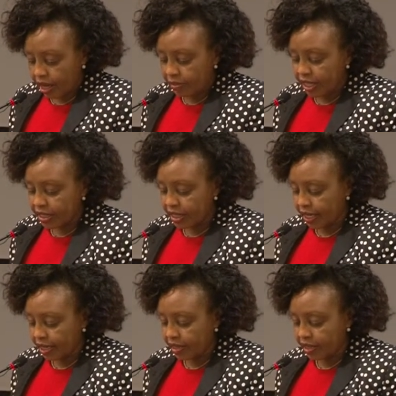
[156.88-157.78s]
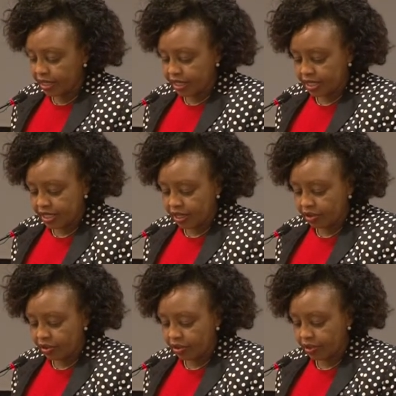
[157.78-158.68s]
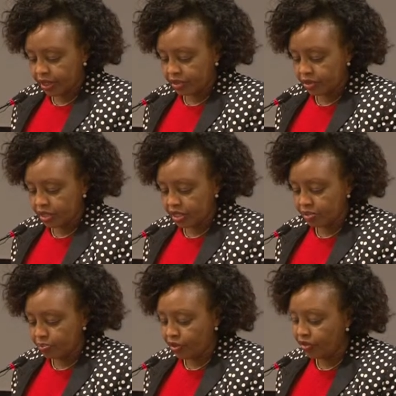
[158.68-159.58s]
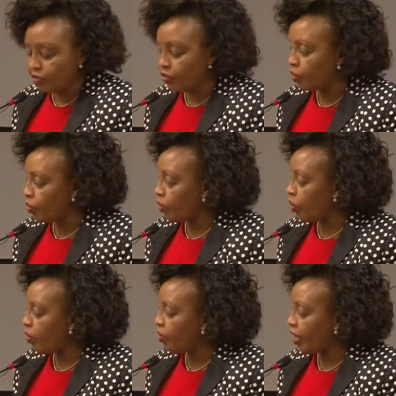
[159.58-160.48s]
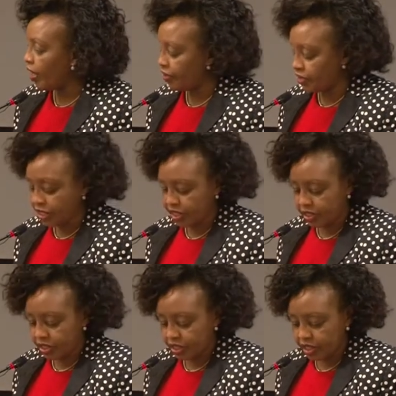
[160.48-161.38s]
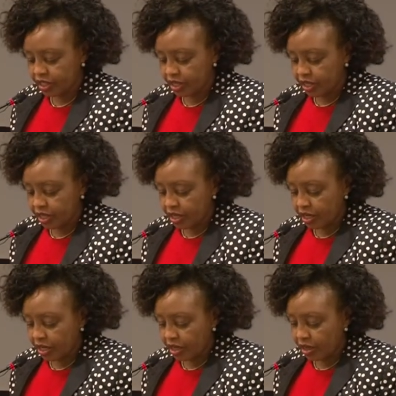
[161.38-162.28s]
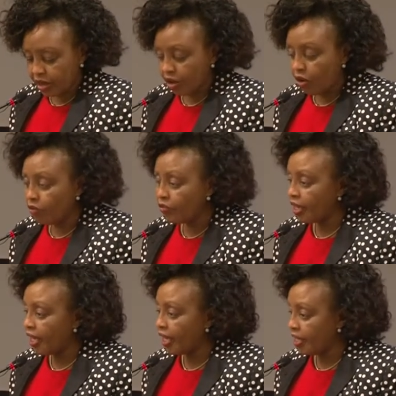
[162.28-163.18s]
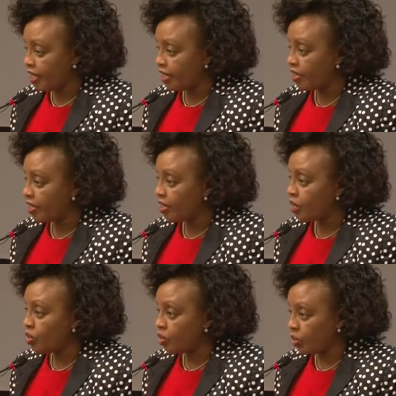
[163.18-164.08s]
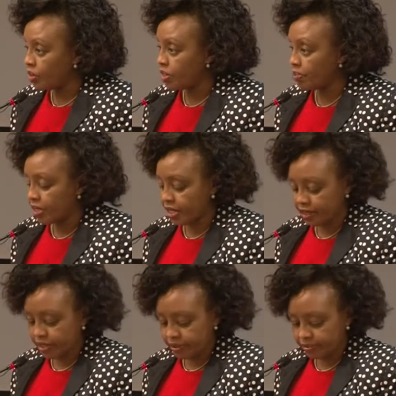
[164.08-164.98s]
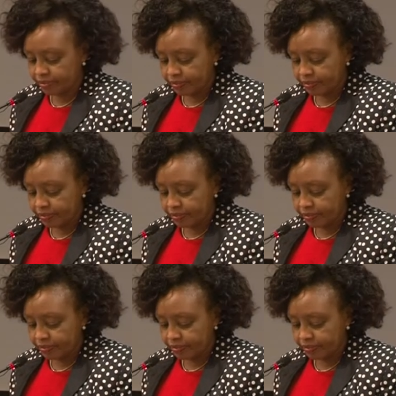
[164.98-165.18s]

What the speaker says: I may take the single honor to just brief you on the heritage of the Kenyan tourism sector.